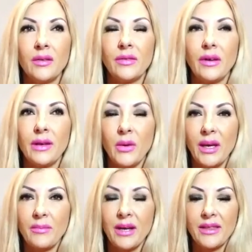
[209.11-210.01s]
very
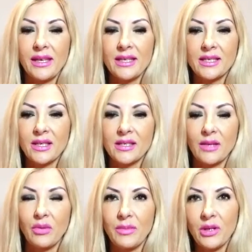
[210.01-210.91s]
quick, but I think it's because
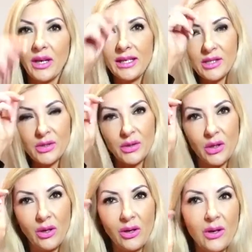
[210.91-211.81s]
I probably got in at 2
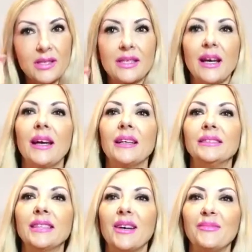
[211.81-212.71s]
o'clock last night
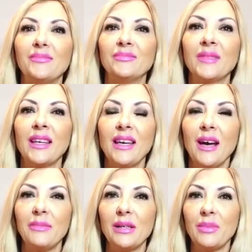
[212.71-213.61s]
and I'm
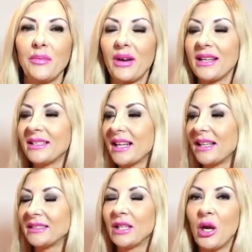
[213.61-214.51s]
a little bit brain
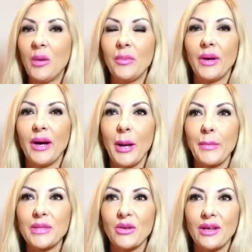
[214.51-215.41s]
dead.
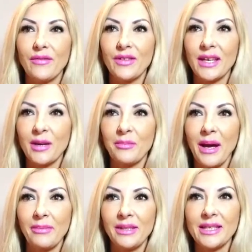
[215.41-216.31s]
But sorry if you think I'm
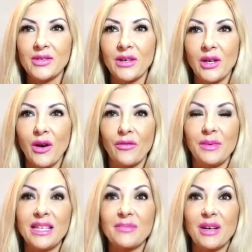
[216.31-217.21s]
babbling, it's 3.5
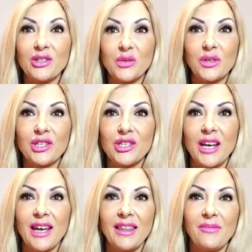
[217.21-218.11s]
minutes, but I just want to share
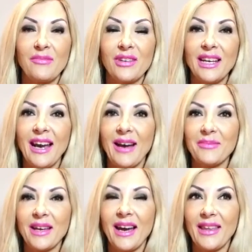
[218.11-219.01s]
that I'm really
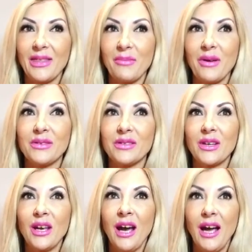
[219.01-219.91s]
happy. I had the most,
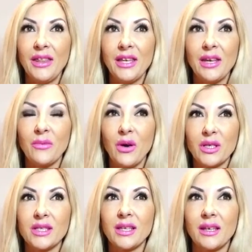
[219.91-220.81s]
I think it
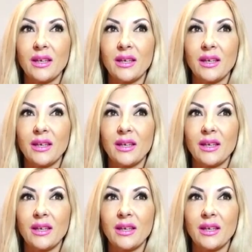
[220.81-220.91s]
was